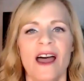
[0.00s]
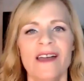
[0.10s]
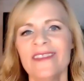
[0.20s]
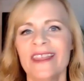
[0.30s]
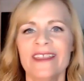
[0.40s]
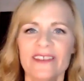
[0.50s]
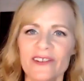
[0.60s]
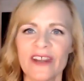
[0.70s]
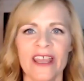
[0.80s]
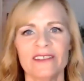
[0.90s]
on the
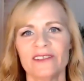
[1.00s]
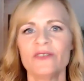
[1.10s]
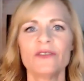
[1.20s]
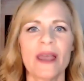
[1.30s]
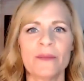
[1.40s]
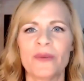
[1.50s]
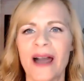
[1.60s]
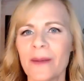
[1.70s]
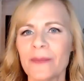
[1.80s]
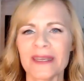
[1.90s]
internet and you kept
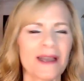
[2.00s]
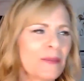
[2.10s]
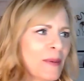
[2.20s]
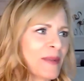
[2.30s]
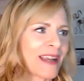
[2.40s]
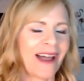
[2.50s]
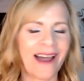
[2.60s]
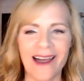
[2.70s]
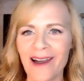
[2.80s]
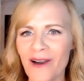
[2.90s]
popping up. I'm like,
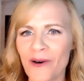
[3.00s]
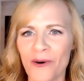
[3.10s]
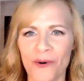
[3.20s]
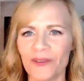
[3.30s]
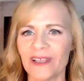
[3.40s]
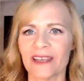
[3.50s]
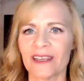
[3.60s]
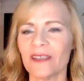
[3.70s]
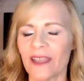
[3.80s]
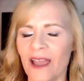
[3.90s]
how? Like,
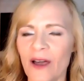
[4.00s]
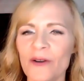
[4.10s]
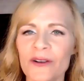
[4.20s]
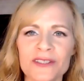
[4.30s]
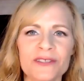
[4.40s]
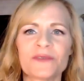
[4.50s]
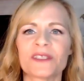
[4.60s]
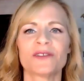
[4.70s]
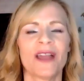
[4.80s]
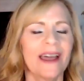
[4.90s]
how could you,
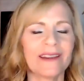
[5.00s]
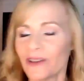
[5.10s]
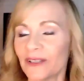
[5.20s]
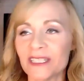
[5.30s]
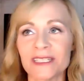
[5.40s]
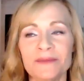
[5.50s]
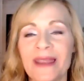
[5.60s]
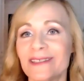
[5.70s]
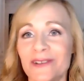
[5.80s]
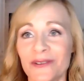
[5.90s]
I don't know. It just
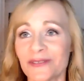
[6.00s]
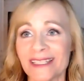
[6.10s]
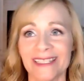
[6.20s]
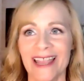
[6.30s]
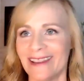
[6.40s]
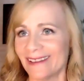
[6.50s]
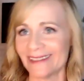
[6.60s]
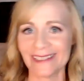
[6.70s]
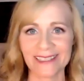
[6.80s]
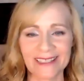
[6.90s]
made no
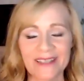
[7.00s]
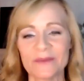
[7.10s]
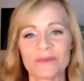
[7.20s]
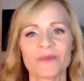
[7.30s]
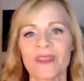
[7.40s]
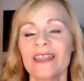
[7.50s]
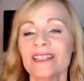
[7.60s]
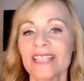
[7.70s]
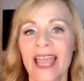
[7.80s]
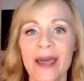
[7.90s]
sense. And
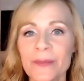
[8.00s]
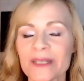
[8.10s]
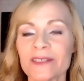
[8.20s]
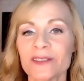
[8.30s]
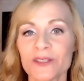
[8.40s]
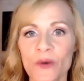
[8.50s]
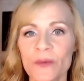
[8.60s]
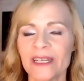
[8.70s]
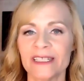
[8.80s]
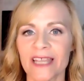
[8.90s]
it's happened so
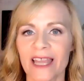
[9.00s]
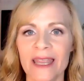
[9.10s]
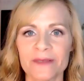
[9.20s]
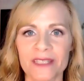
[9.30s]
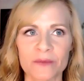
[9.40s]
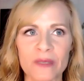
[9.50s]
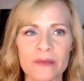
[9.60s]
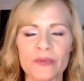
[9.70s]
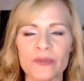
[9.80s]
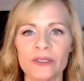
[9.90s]
many times. Like
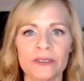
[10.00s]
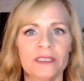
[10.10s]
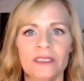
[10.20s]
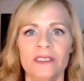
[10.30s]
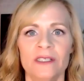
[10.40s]
people